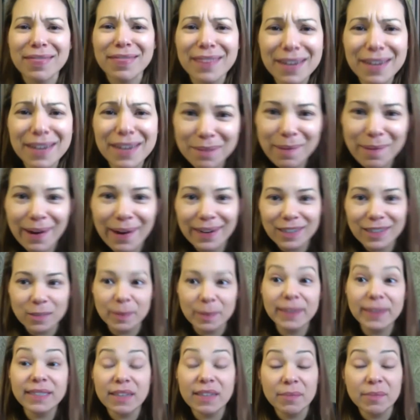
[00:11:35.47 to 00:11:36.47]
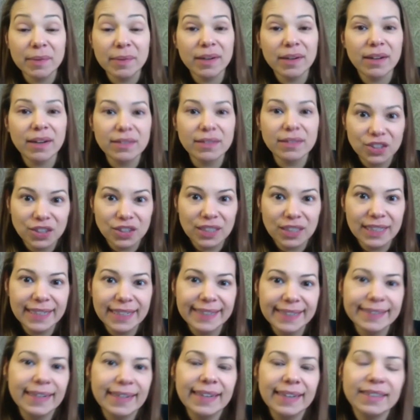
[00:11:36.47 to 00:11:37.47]
think about it is because I've been
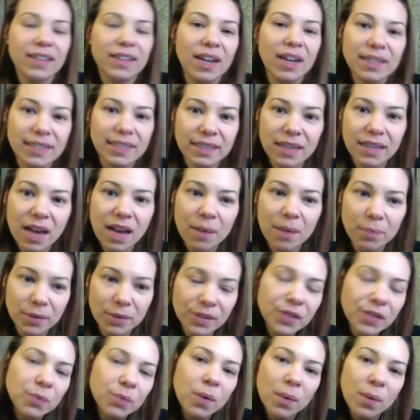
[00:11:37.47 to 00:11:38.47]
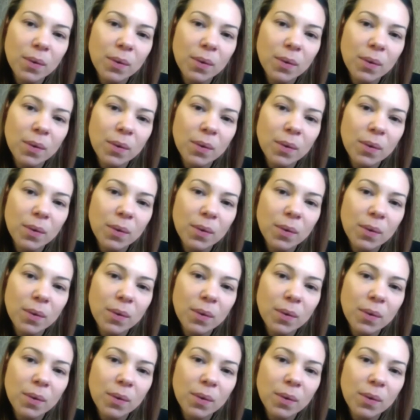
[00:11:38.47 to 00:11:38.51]
auditioning like nonstop, which is what we